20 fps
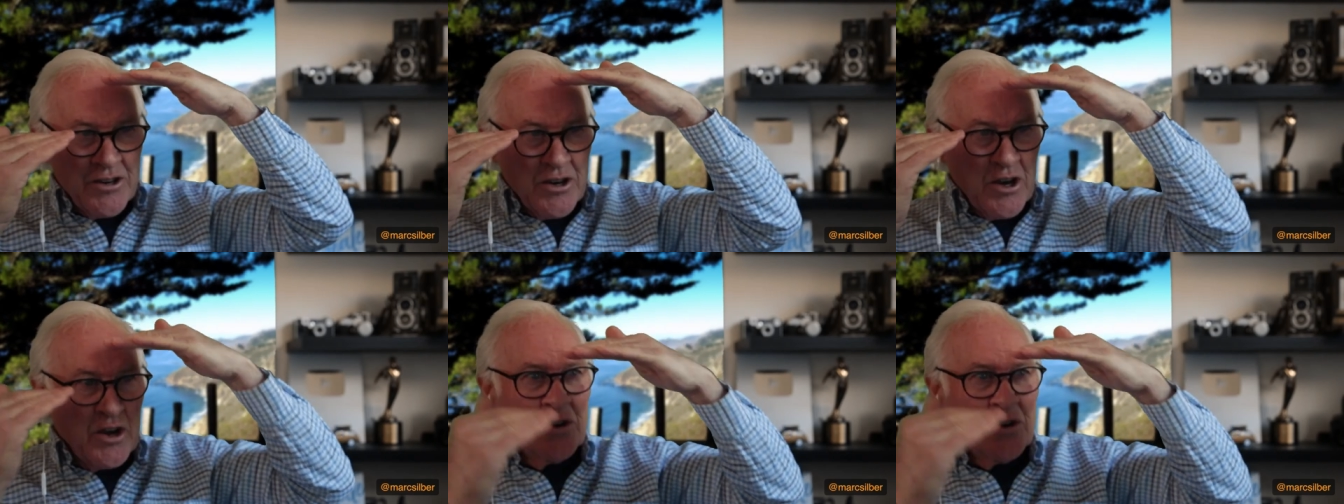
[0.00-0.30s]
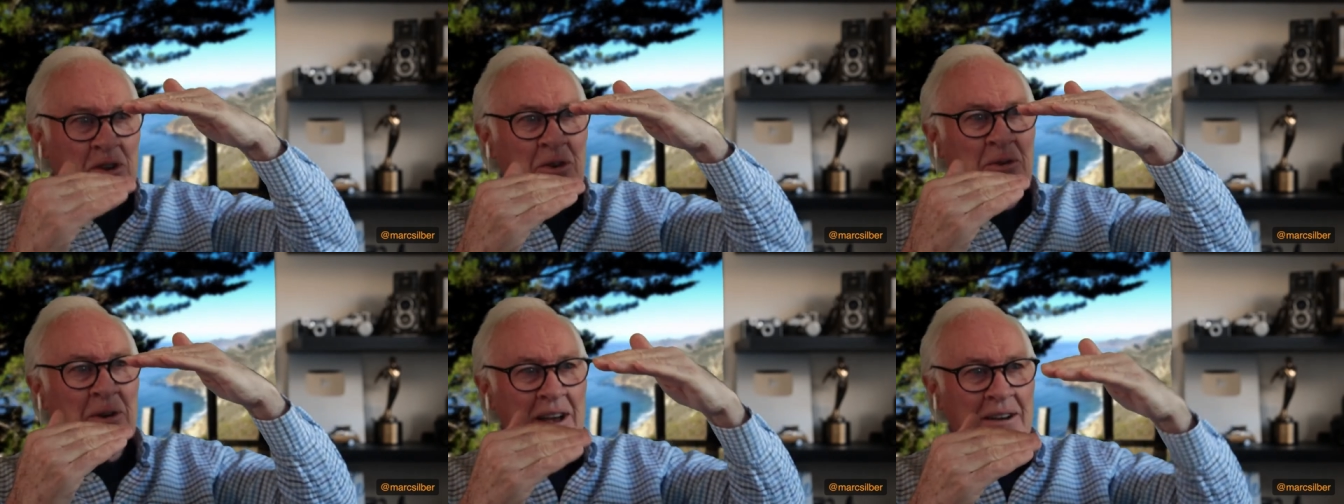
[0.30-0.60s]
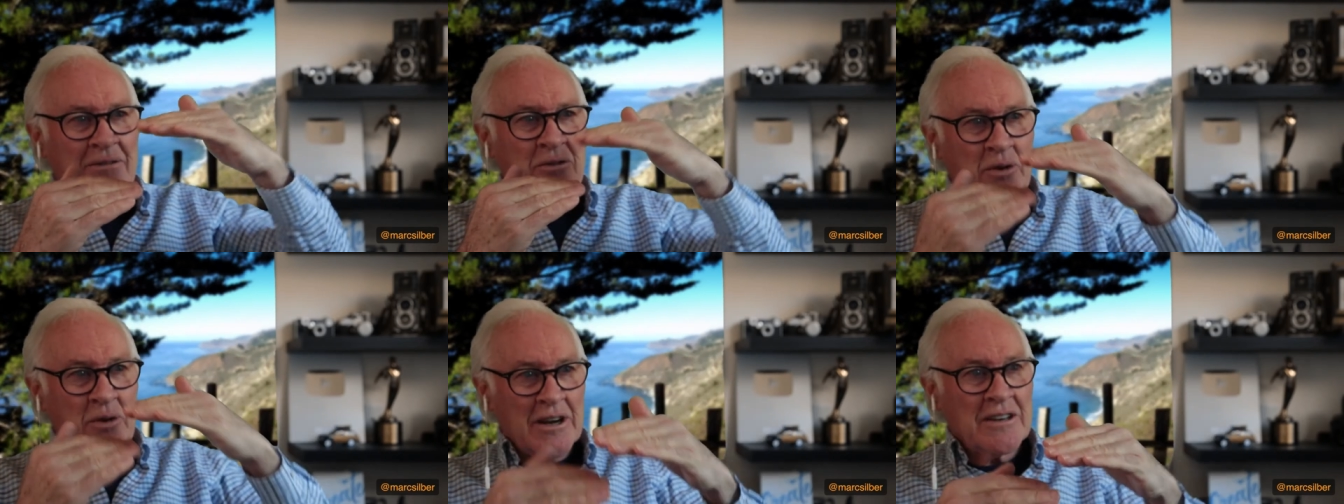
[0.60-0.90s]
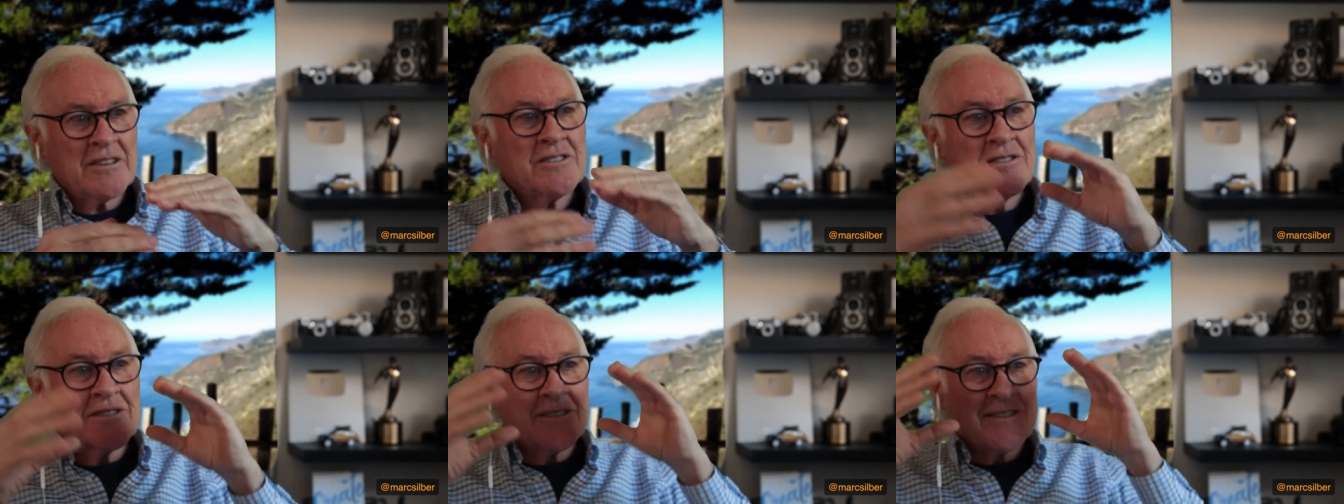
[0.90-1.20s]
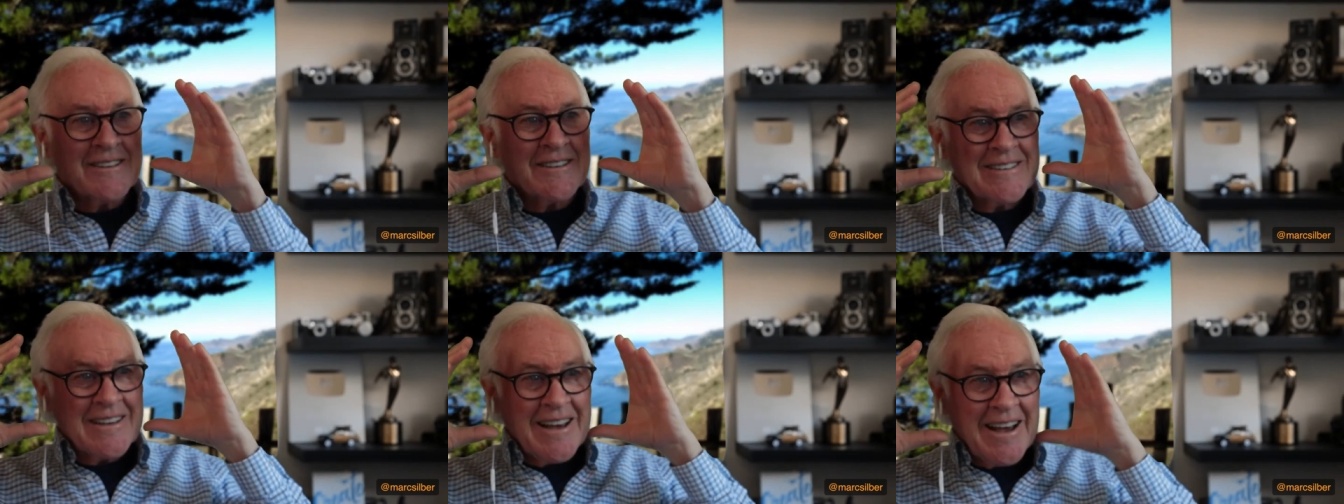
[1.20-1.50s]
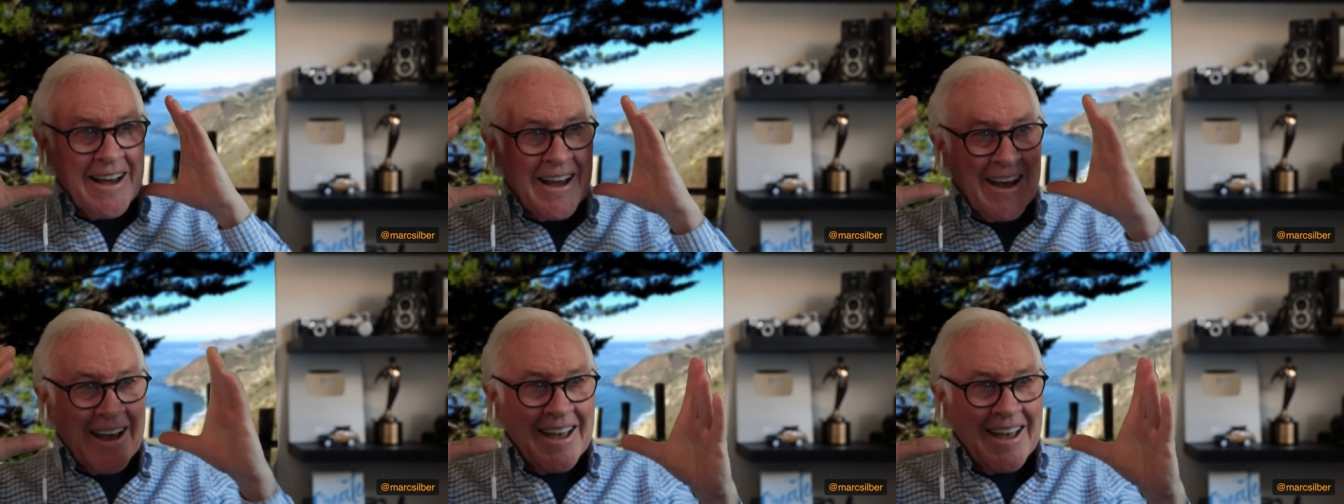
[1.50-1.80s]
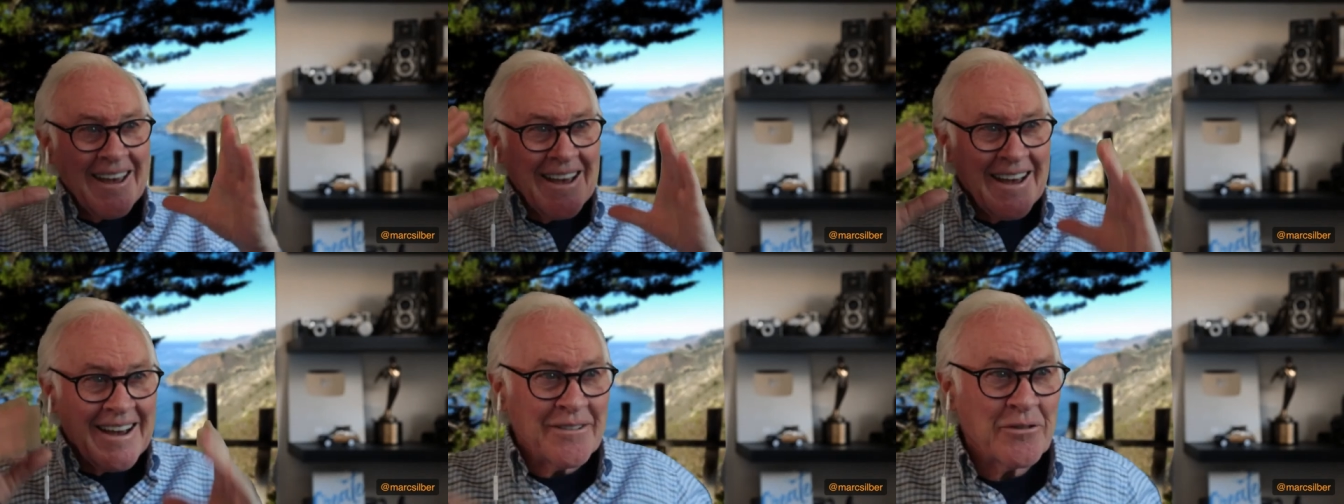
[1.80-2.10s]
know you have questions because I
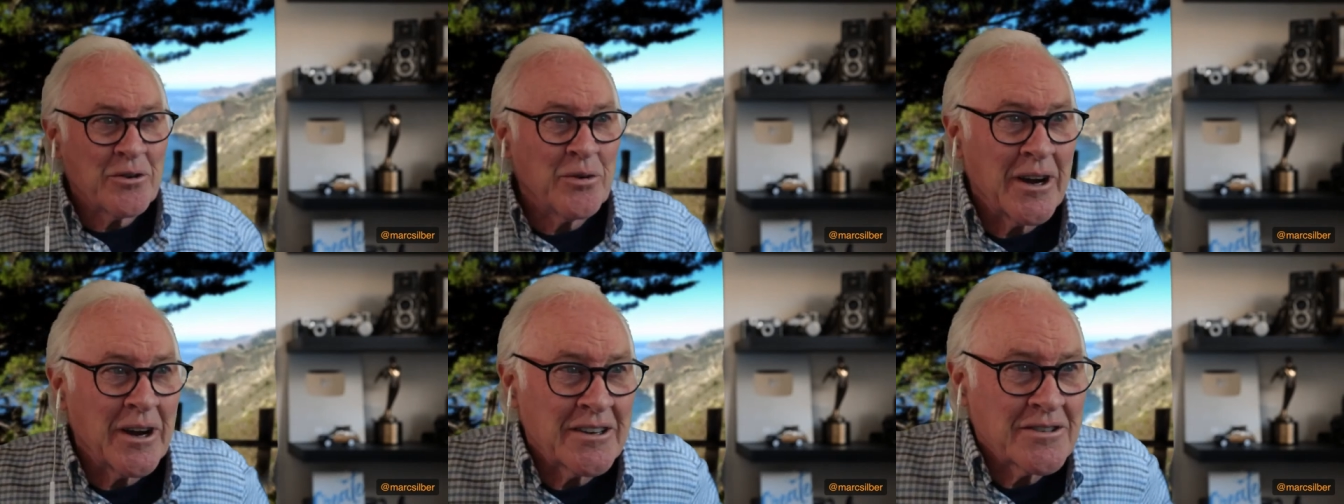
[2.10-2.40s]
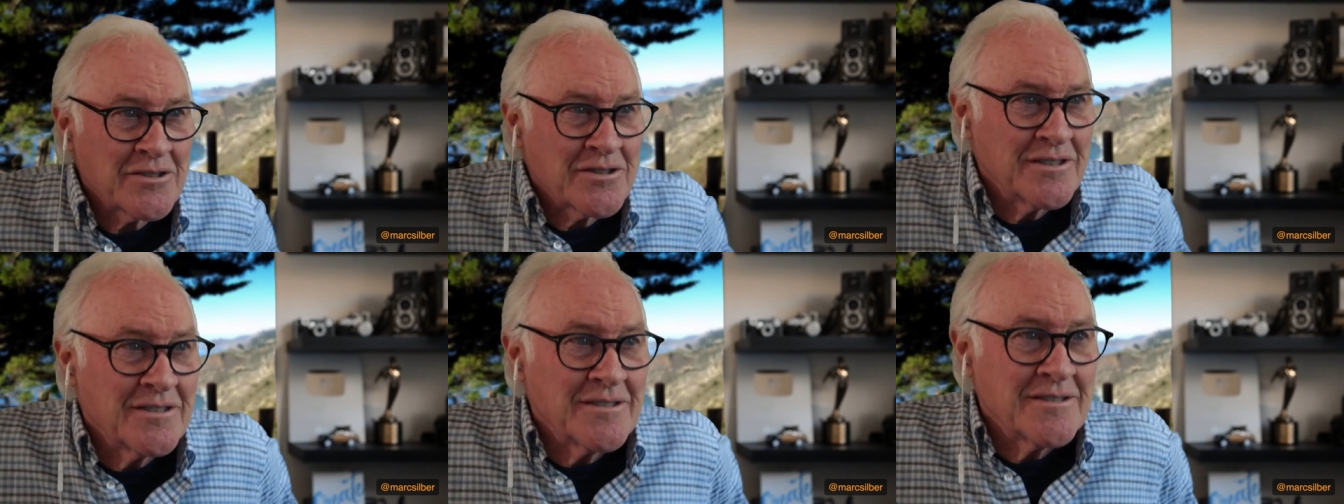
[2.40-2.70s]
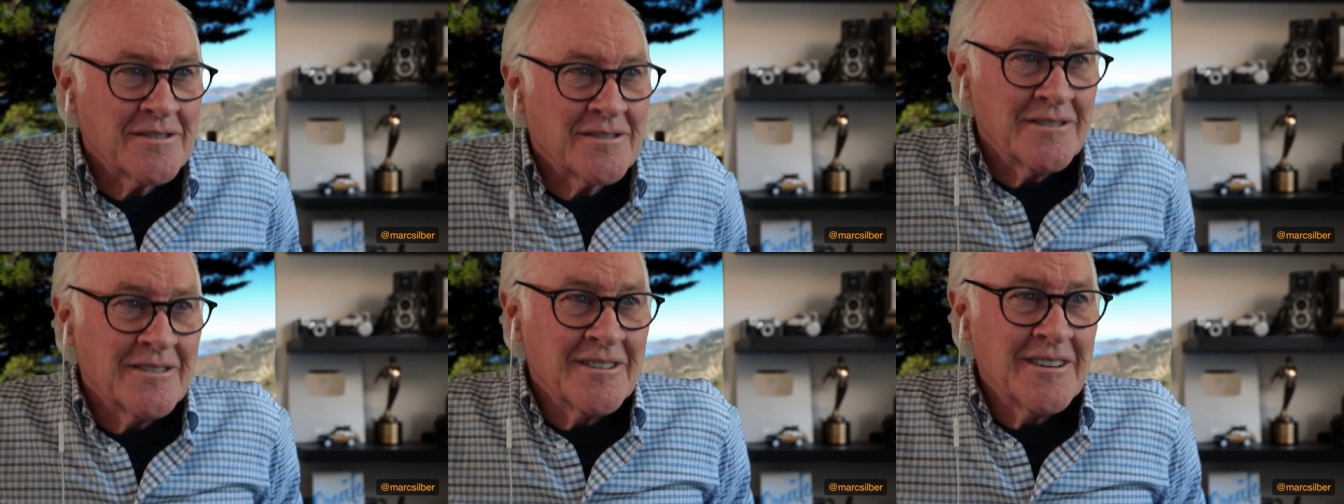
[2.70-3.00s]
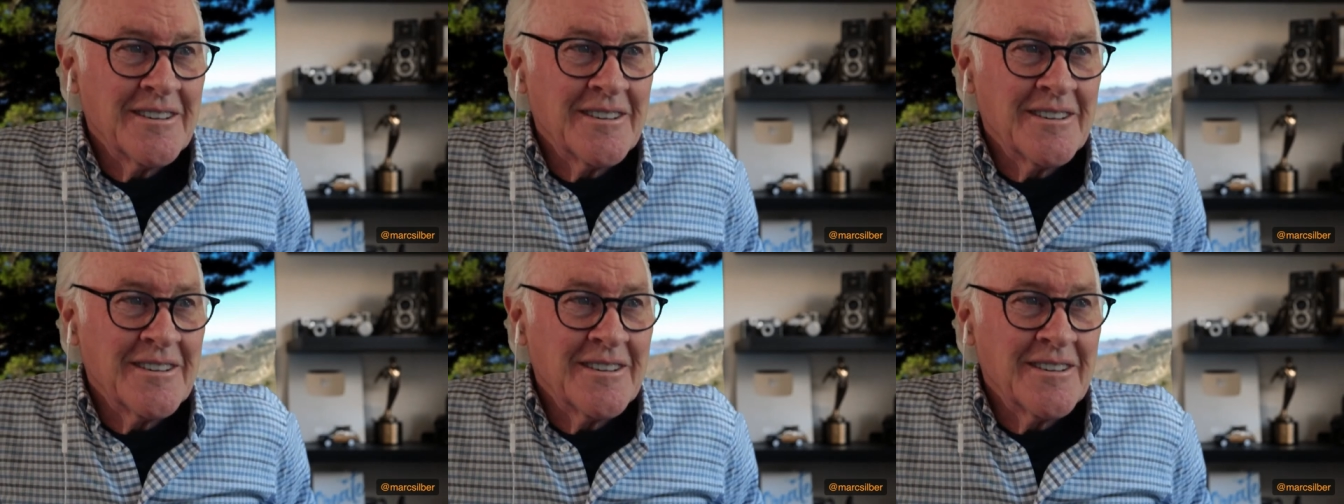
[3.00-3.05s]
have questions.